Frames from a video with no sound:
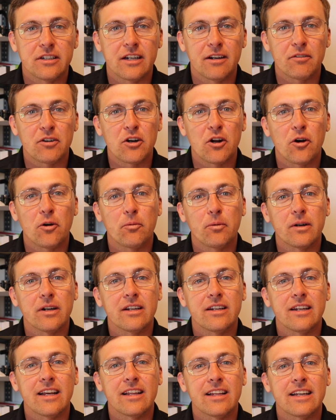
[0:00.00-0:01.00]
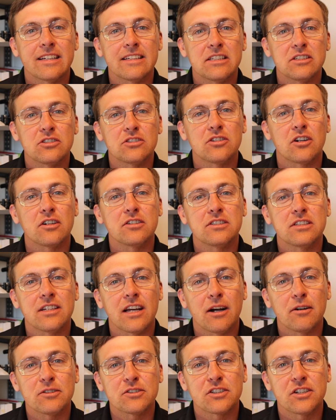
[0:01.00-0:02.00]
never know when a day like this starts
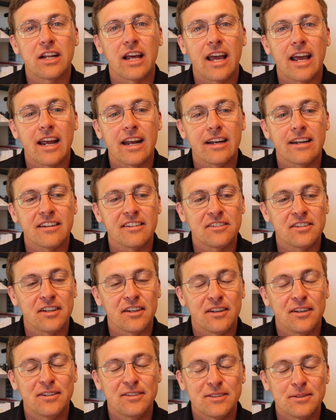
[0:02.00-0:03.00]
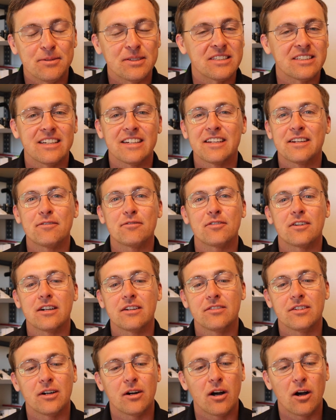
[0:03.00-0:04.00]
how it's going to end, and to be sitting in front
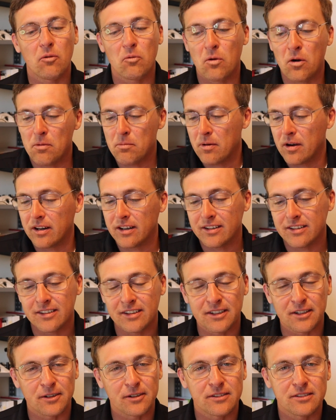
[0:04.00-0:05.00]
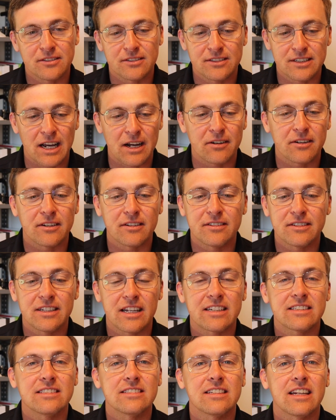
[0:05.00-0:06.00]
of a Walmart in a town in
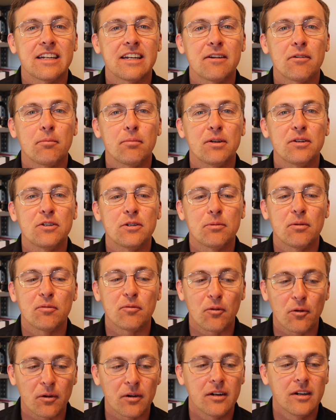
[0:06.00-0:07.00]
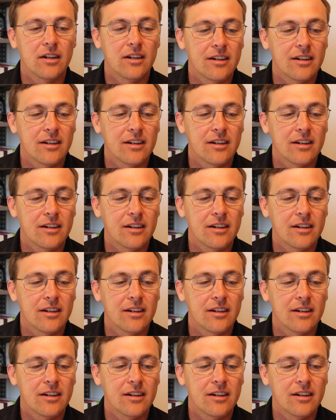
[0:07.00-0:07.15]
Texas I'd never been to before